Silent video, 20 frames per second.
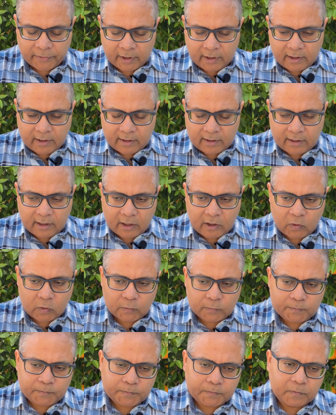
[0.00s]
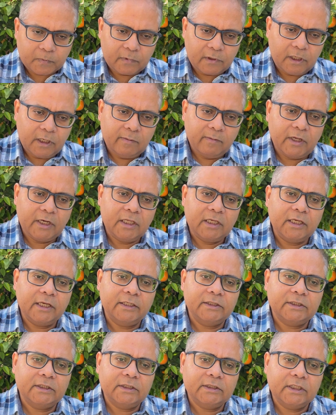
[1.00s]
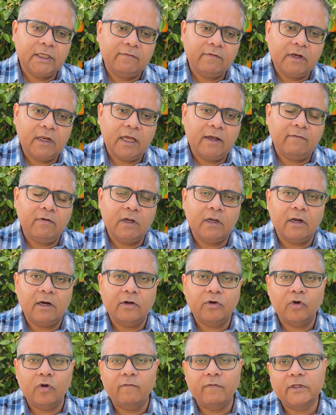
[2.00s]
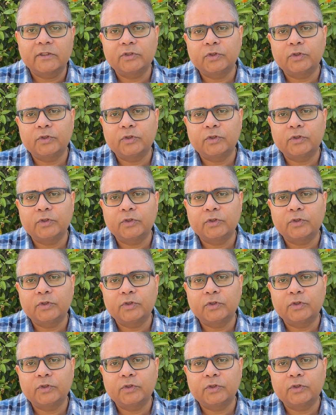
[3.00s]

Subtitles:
Now, in many cases, they will have a cutoff as to